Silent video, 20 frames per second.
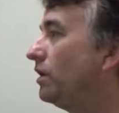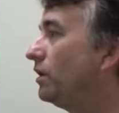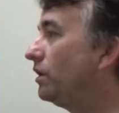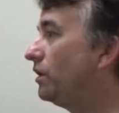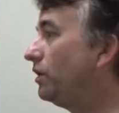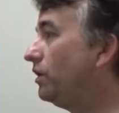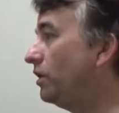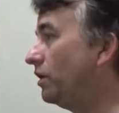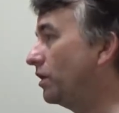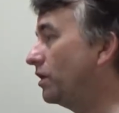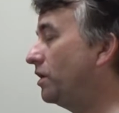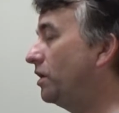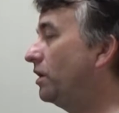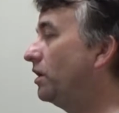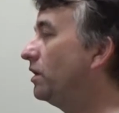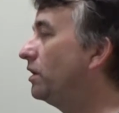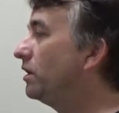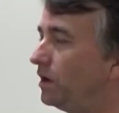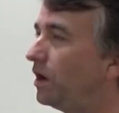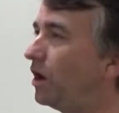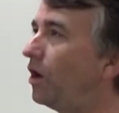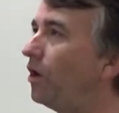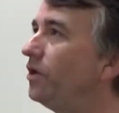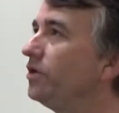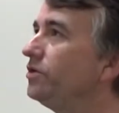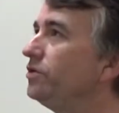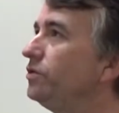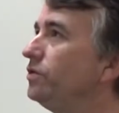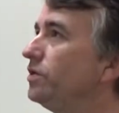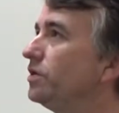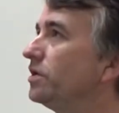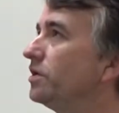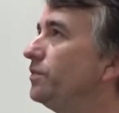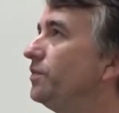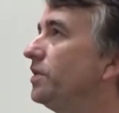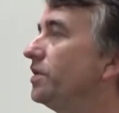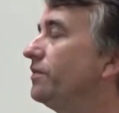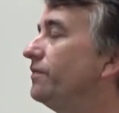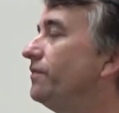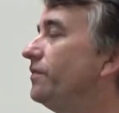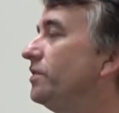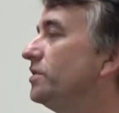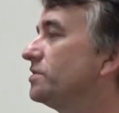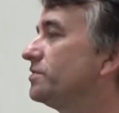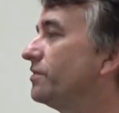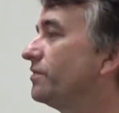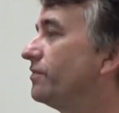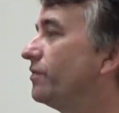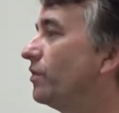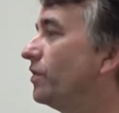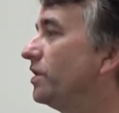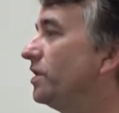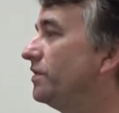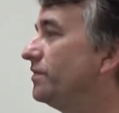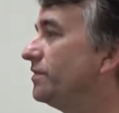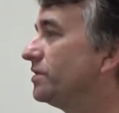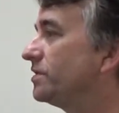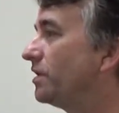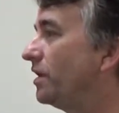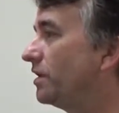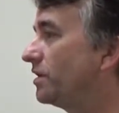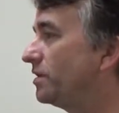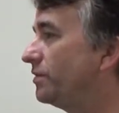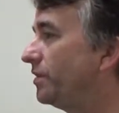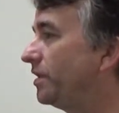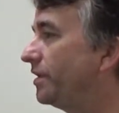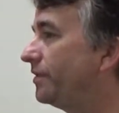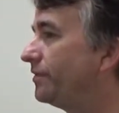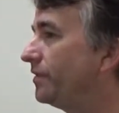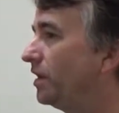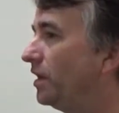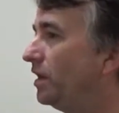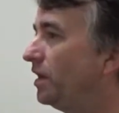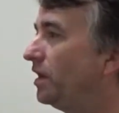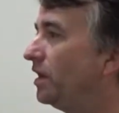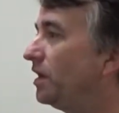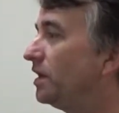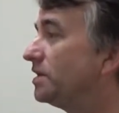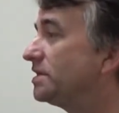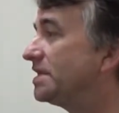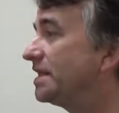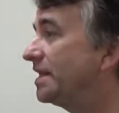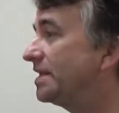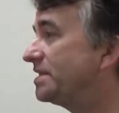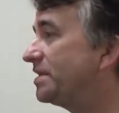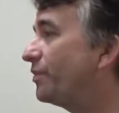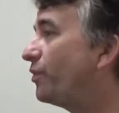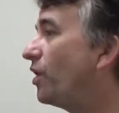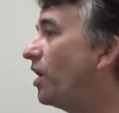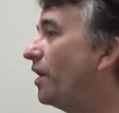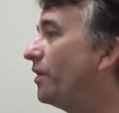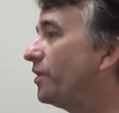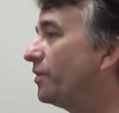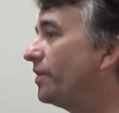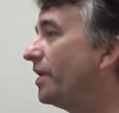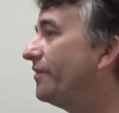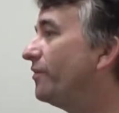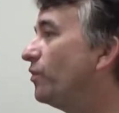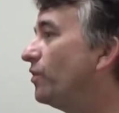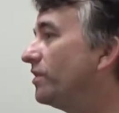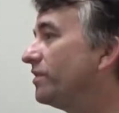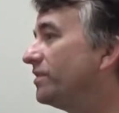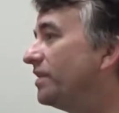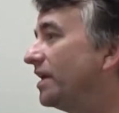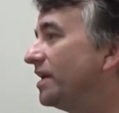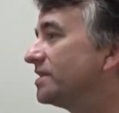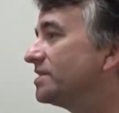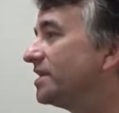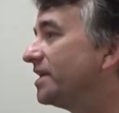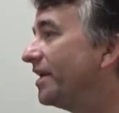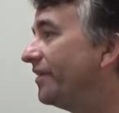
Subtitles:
Look, I already knew you were going to be confused before you even talked to me. See, that's the problem. Everyone thinks that